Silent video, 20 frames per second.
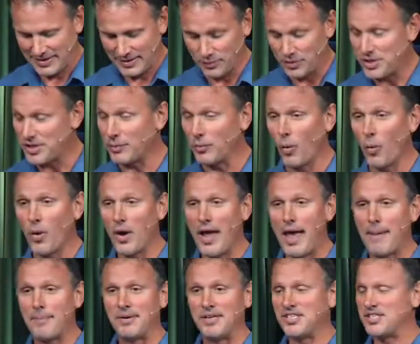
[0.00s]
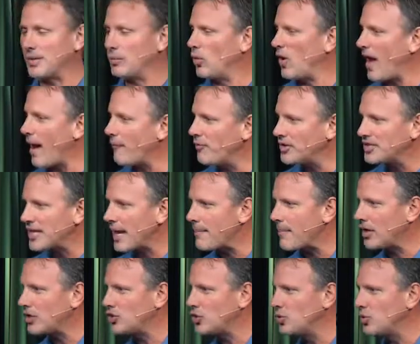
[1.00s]
We said, Well, what happened? He said, Well, every time
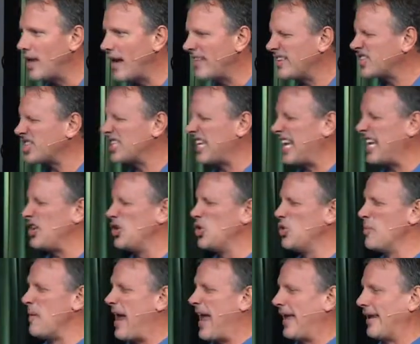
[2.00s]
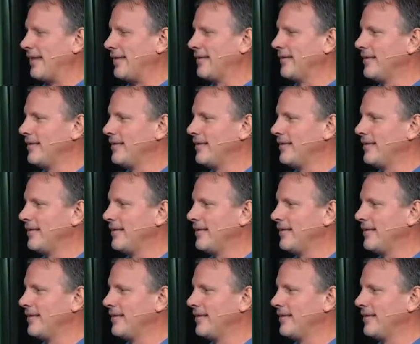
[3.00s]
I do that, this is a Hindu man,